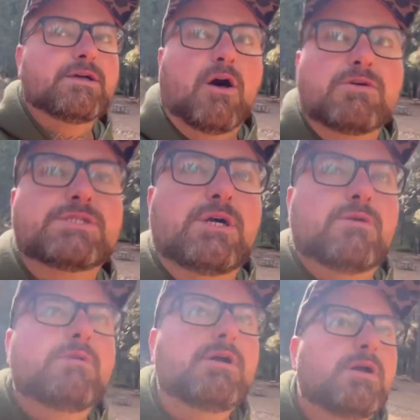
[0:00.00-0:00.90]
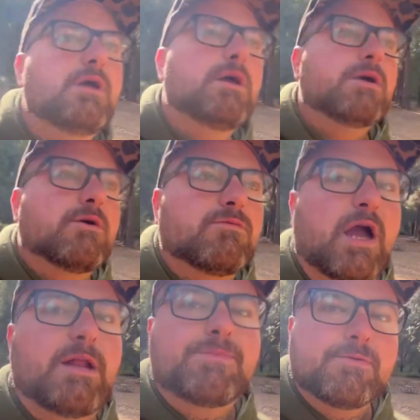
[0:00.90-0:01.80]
Also,
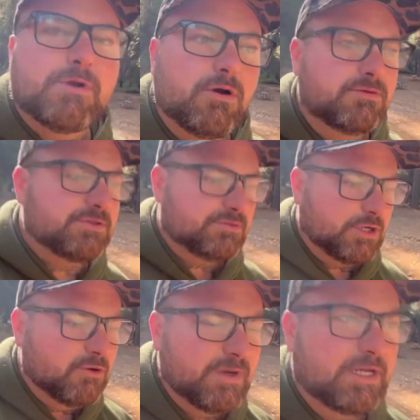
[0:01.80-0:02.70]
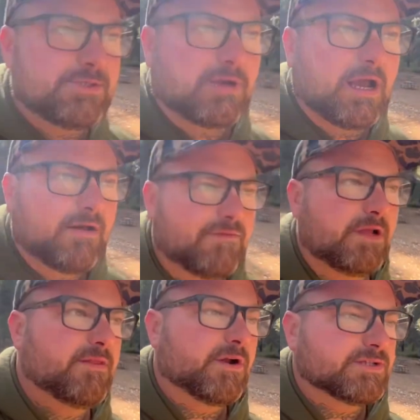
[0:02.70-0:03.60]
right up the road, two minute drive,
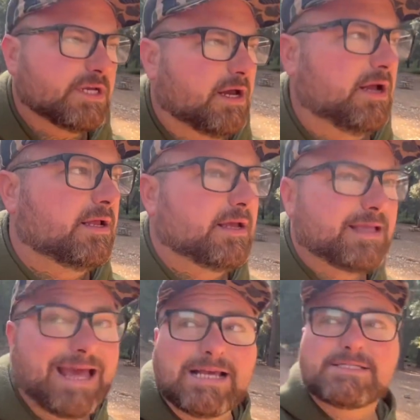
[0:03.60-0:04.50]
there's a gas